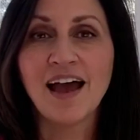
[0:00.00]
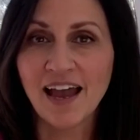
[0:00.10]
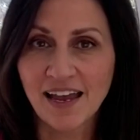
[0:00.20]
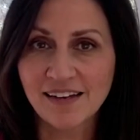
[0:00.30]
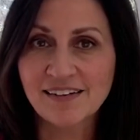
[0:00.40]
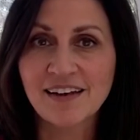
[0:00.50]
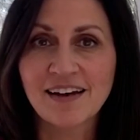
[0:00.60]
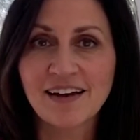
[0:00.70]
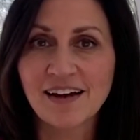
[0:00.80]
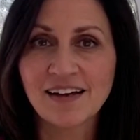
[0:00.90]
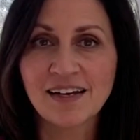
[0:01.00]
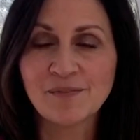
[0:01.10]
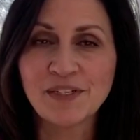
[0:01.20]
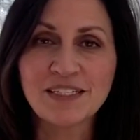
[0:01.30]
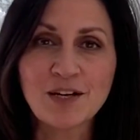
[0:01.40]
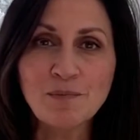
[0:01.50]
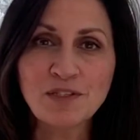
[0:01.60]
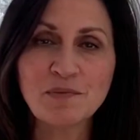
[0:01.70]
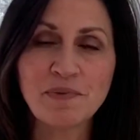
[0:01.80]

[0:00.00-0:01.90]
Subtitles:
And I mean, it's almost